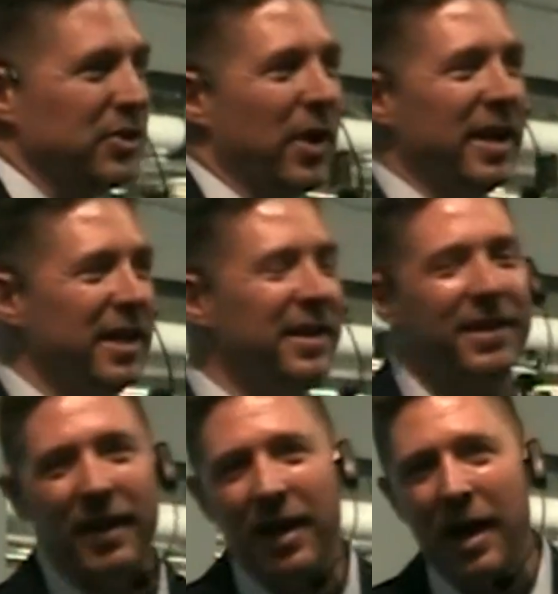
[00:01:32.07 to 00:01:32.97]
So I
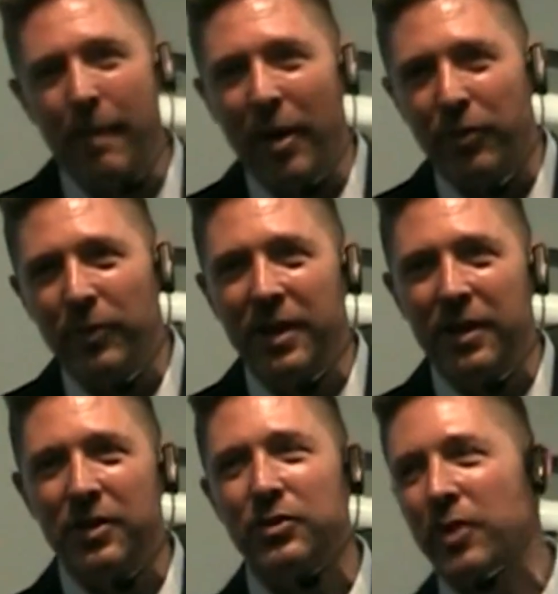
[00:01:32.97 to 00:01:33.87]
did about 3
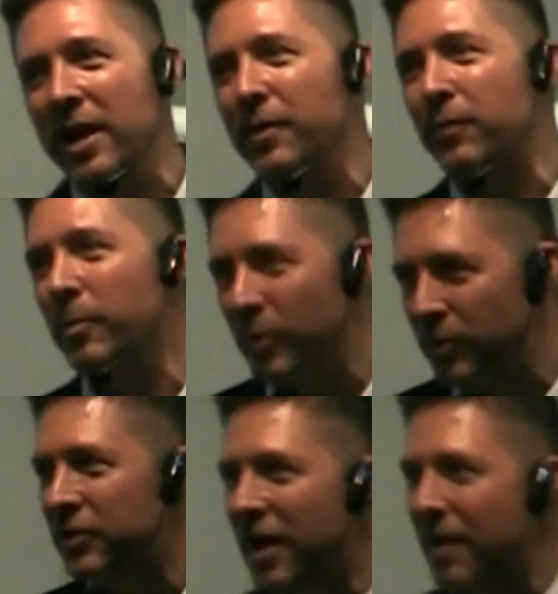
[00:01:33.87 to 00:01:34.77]
years training for
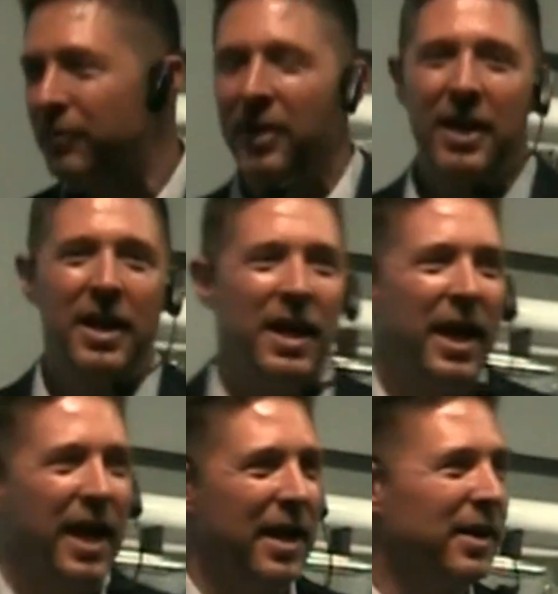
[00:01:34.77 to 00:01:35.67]
MuleSoft, and